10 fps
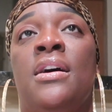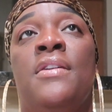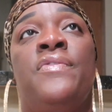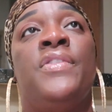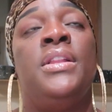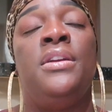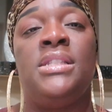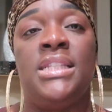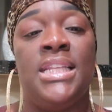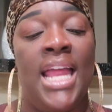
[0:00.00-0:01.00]
of
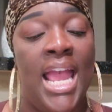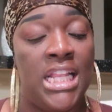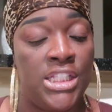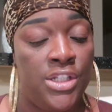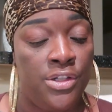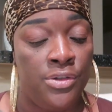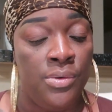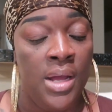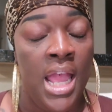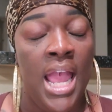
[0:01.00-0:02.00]
clearances that I had to do,